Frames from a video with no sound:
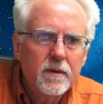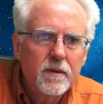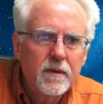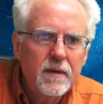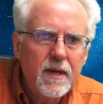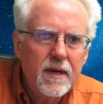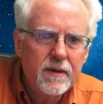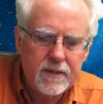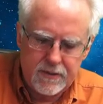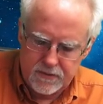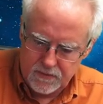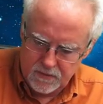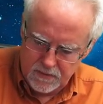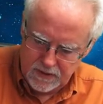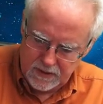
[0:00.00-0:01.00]
Now
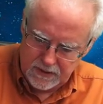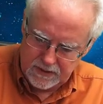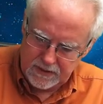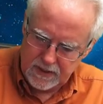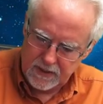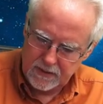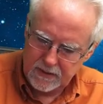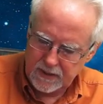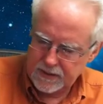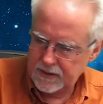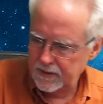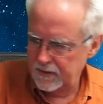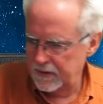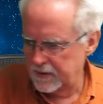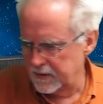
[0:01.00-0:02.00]
it's really not
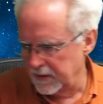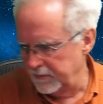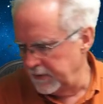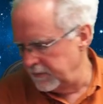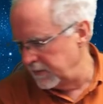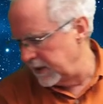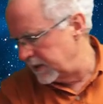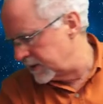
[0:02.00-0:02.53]
liking this. Let me make